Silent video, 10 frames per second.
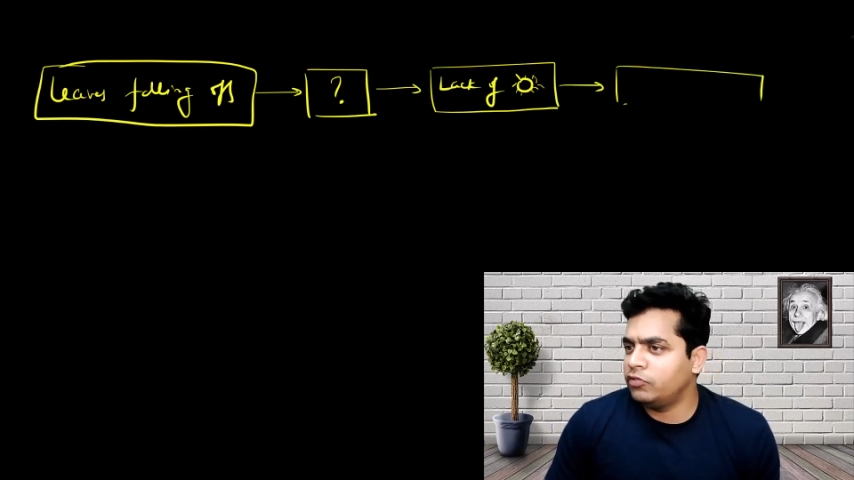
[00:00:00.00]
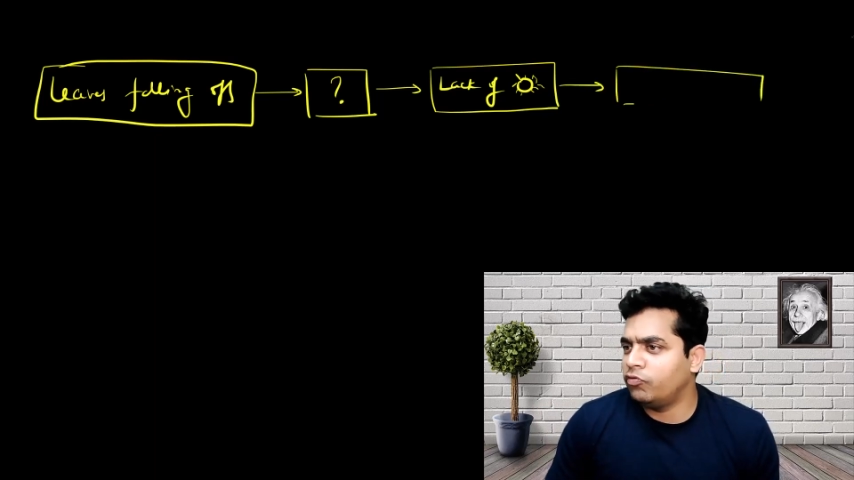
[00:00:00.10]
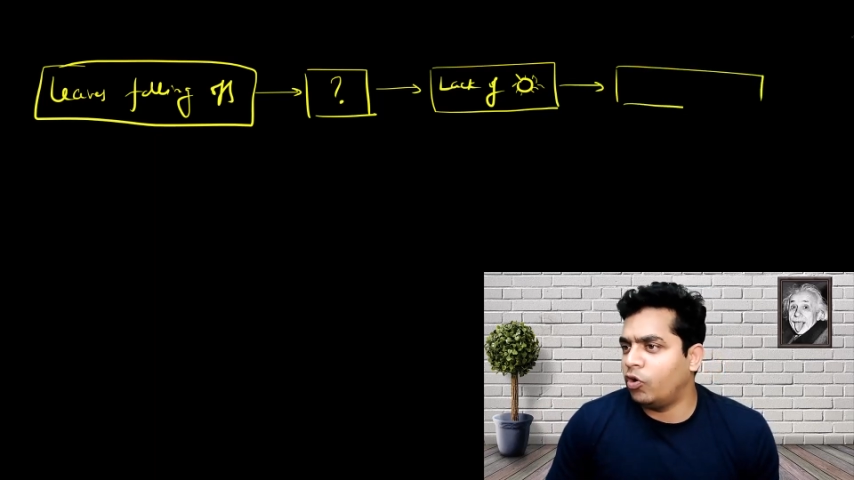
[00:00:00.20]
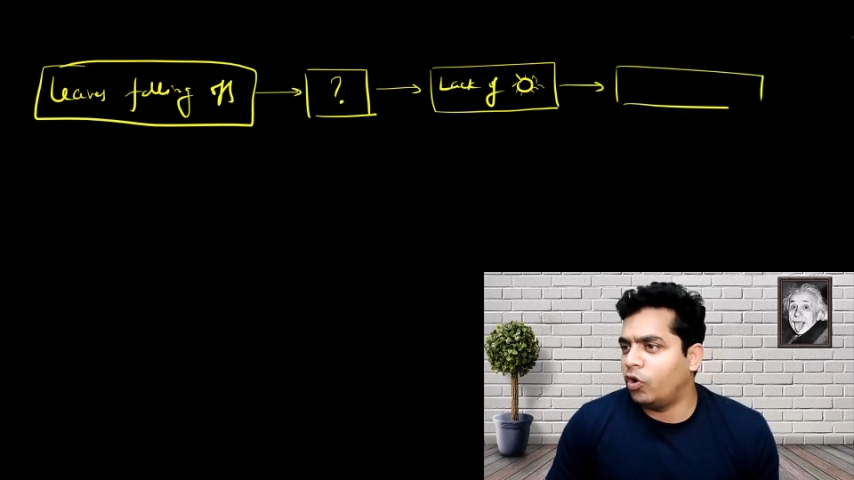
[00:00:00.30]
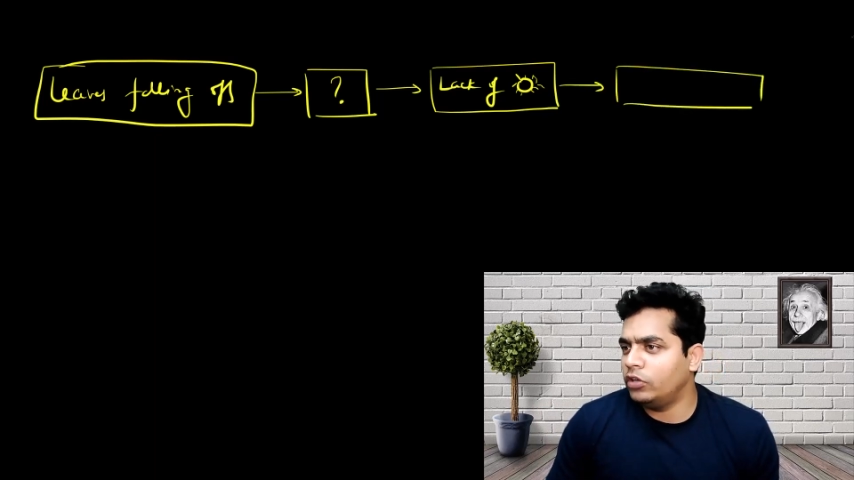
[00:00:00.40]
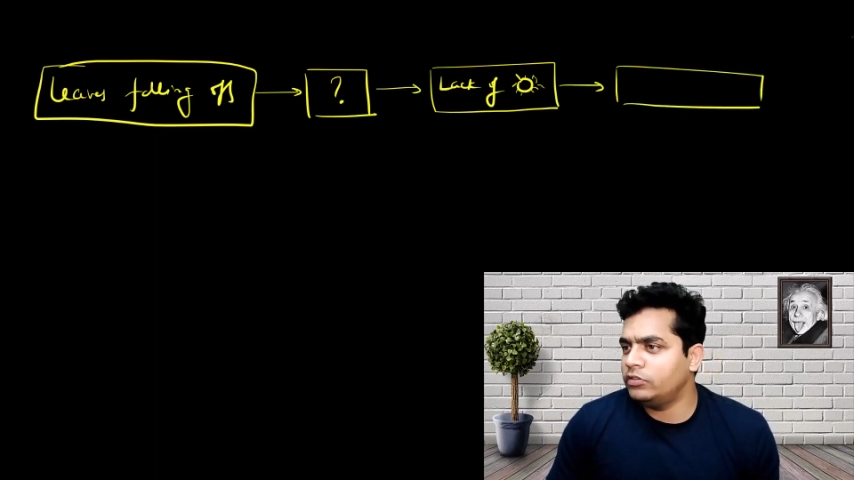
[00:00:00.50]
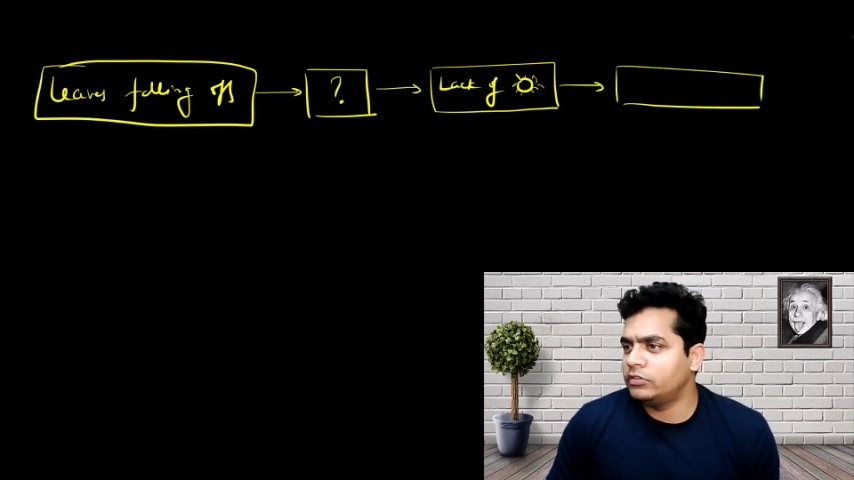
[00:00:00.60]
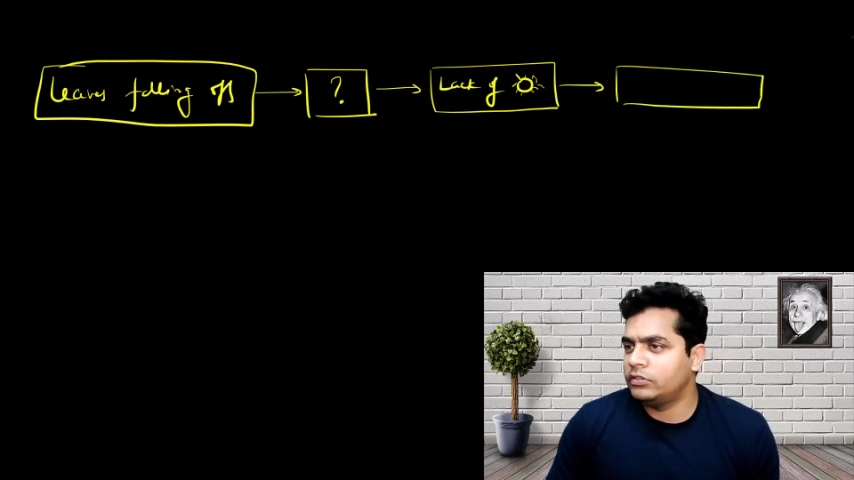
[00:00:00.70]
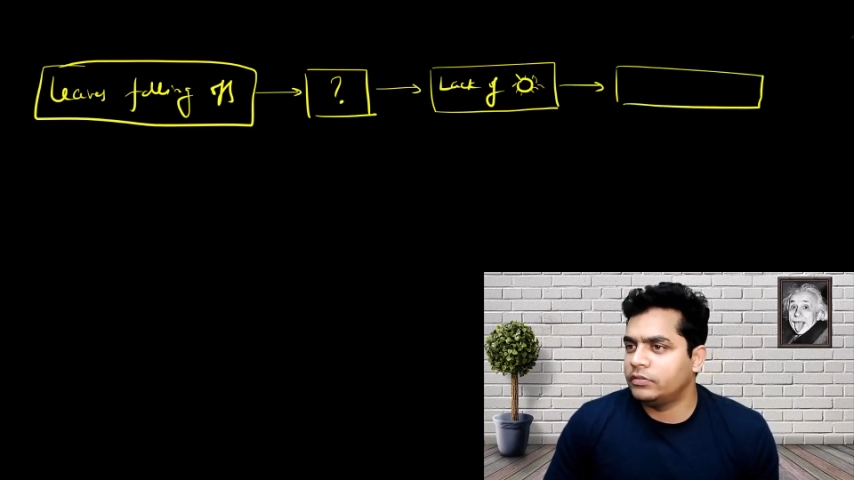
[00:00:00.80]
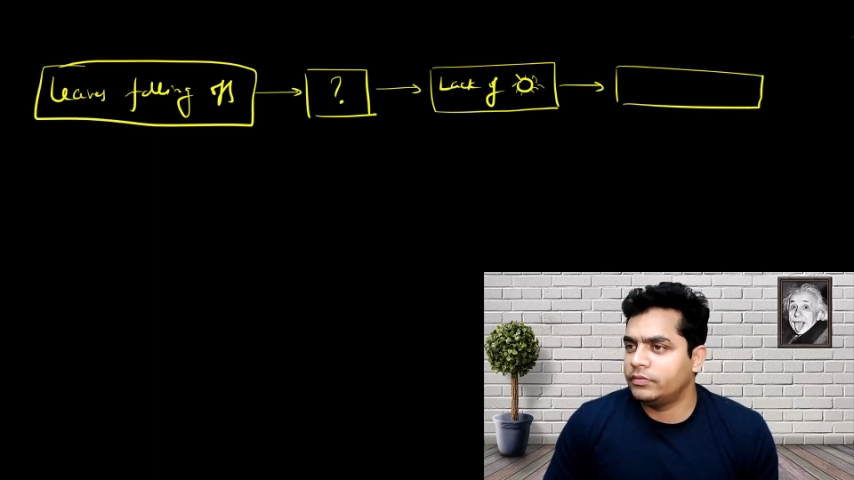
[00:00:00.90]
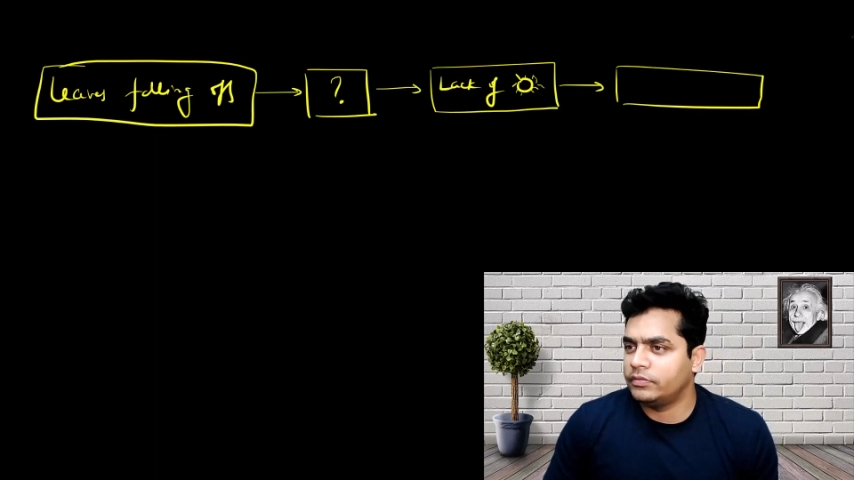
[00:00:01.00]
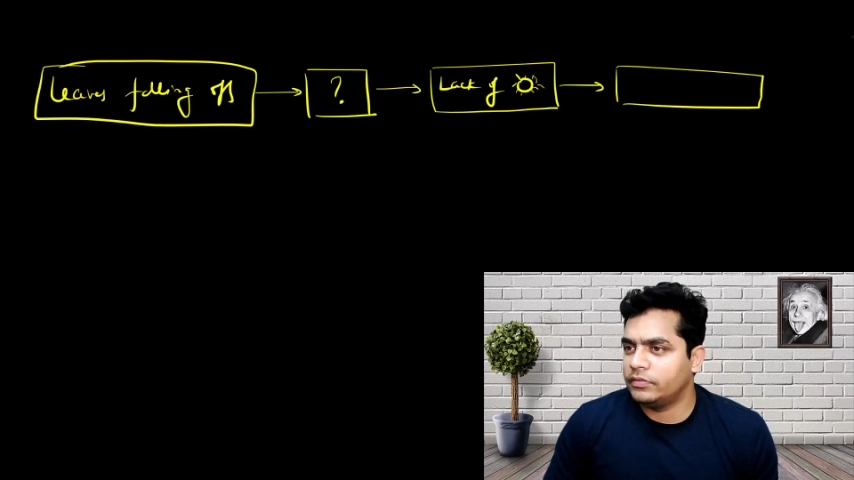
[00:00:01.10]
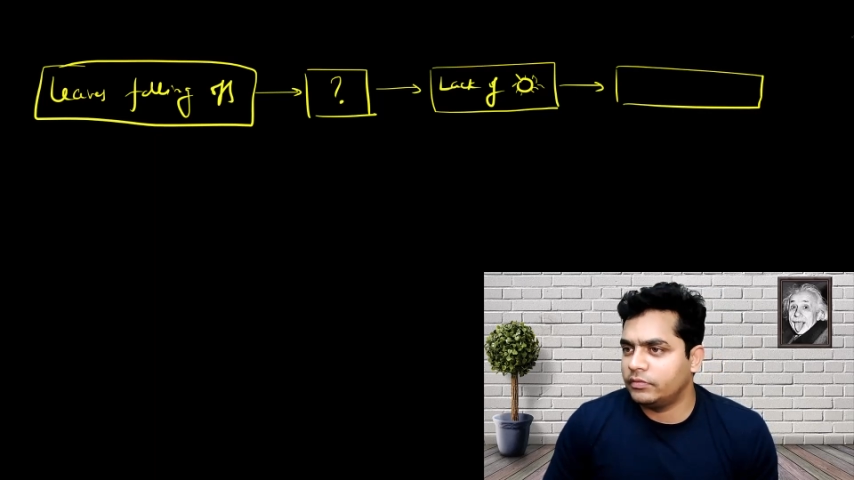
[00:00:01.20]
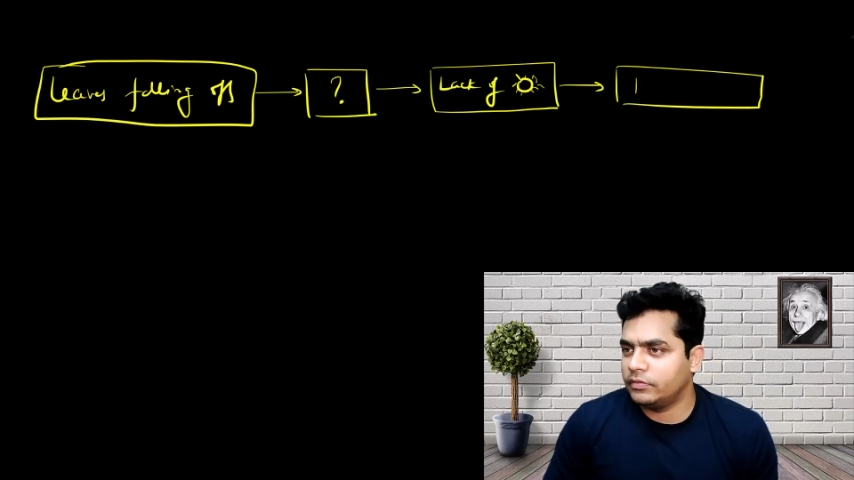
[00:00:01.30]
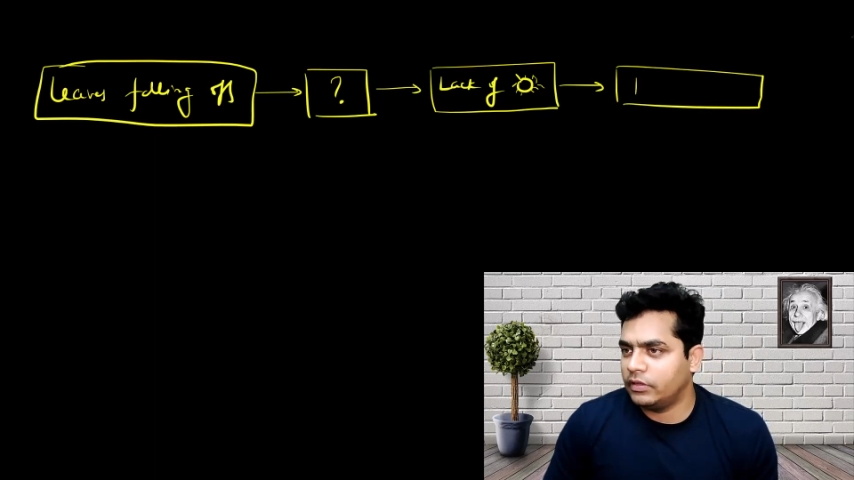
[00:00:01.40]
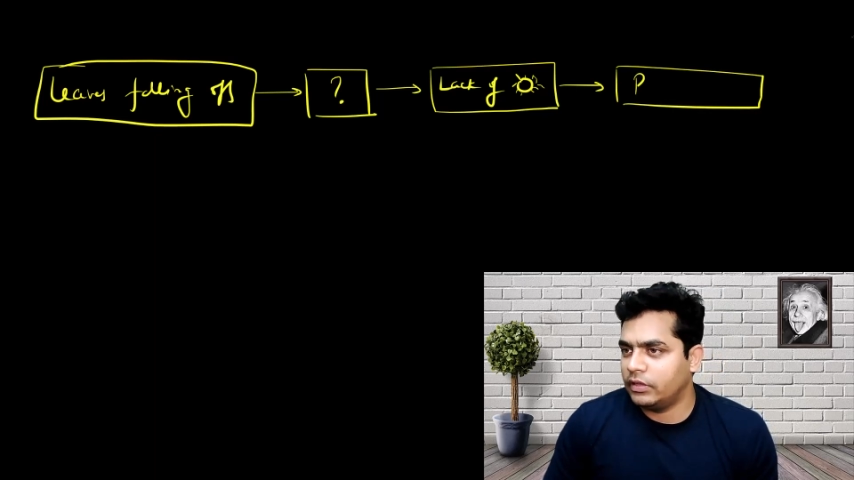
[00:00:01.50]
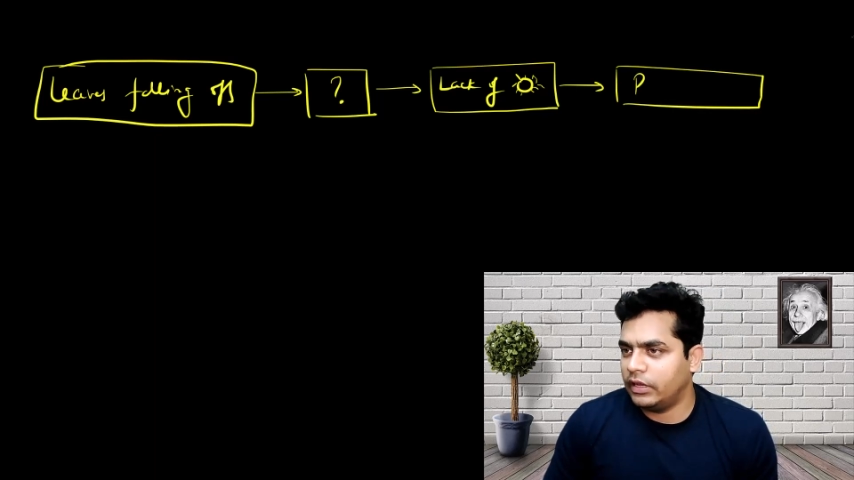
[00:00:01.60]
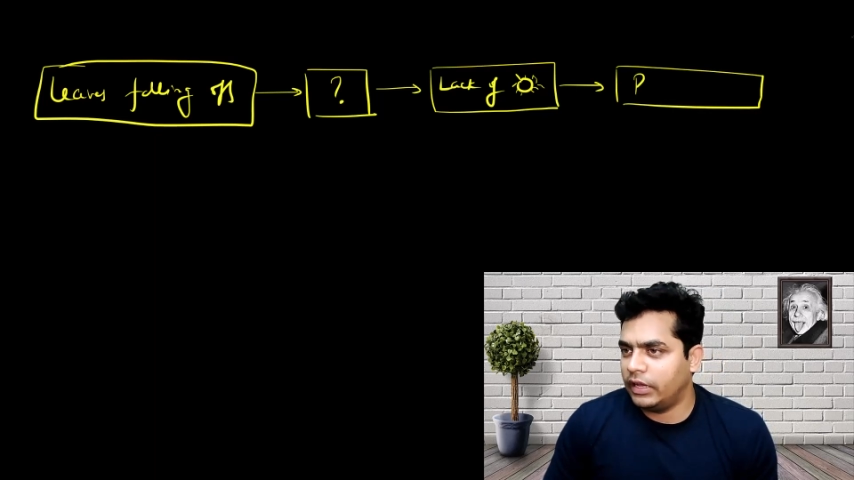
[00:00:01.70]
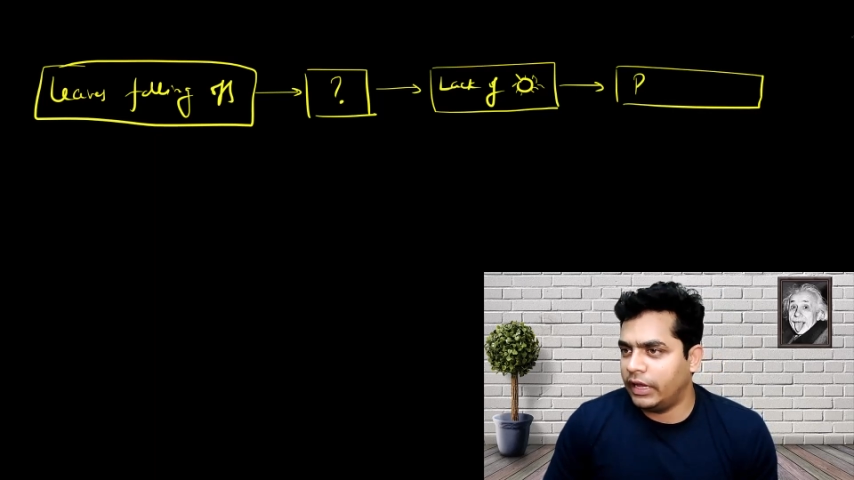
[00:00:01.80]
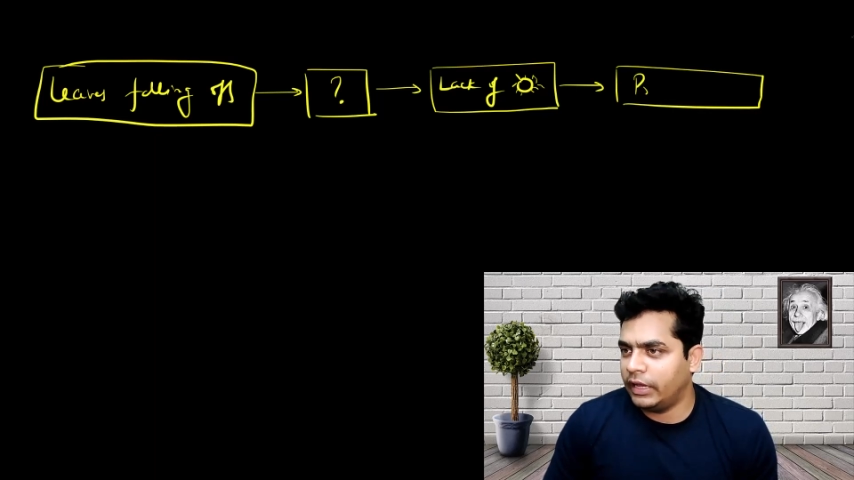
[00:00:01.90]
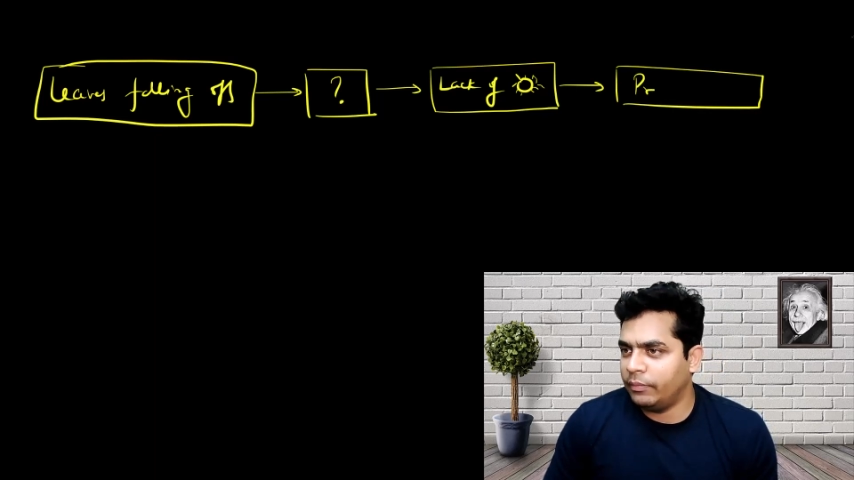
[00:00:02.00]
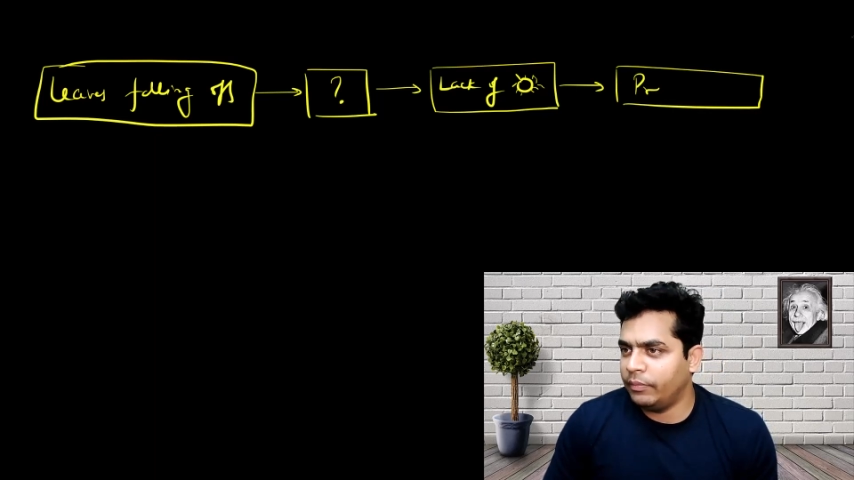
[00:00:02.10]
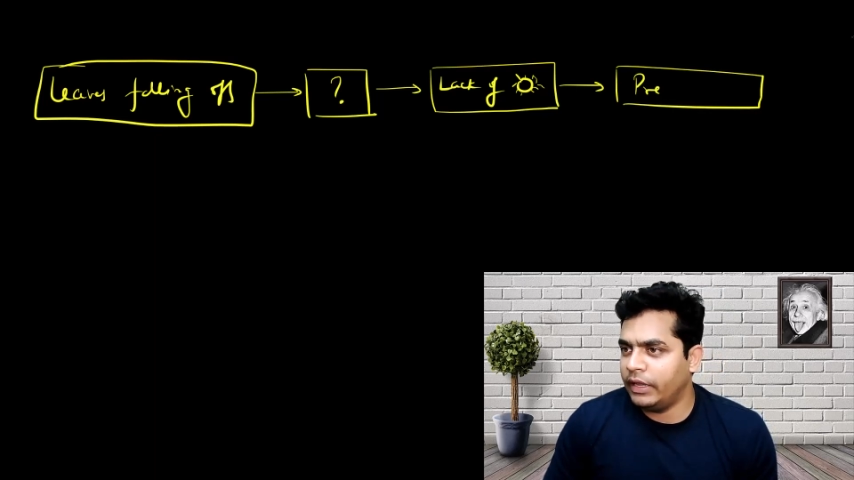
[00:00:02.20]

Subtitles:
was, and